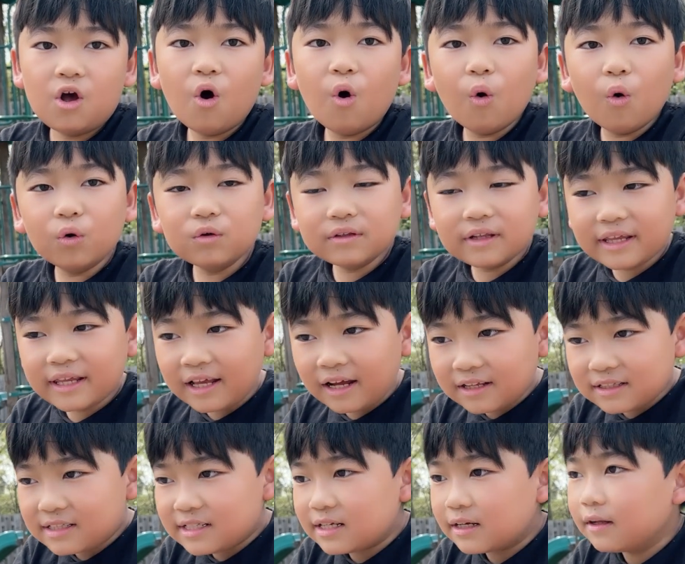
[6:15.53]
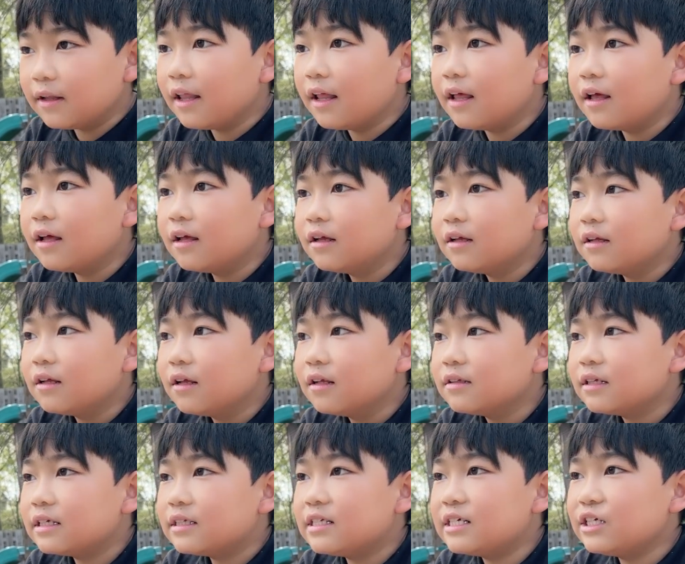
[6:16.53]
Only until
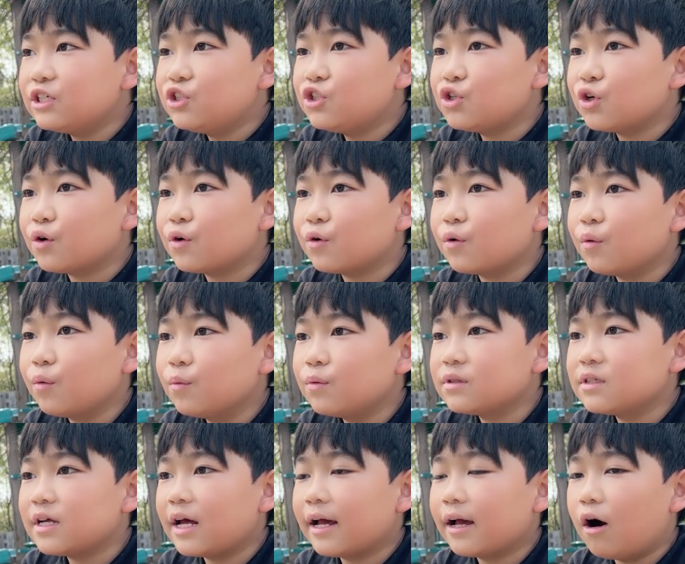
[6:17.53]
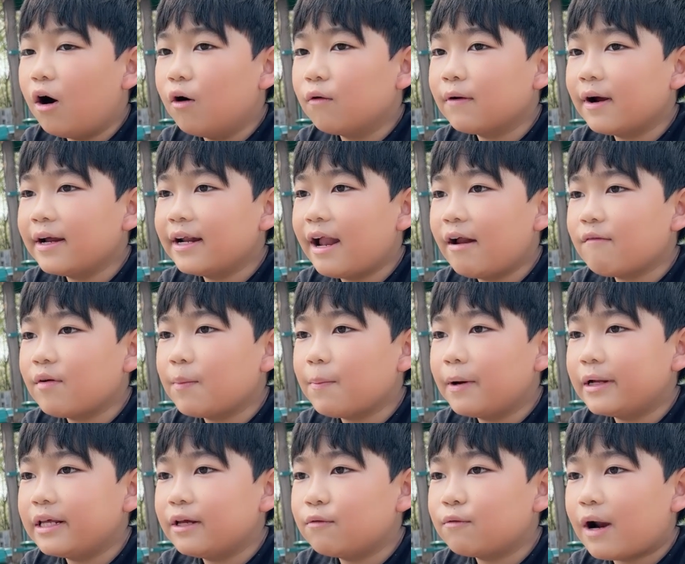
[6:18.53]
the teacher was like, all right,
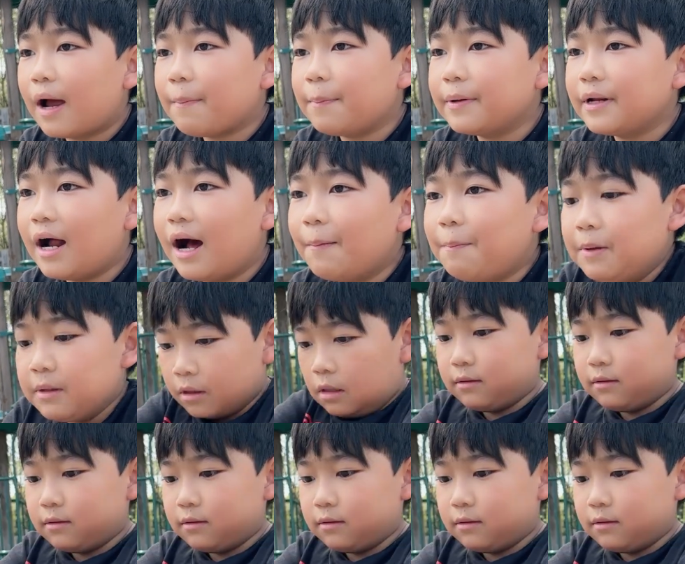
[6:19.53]
everybody, wrap it up.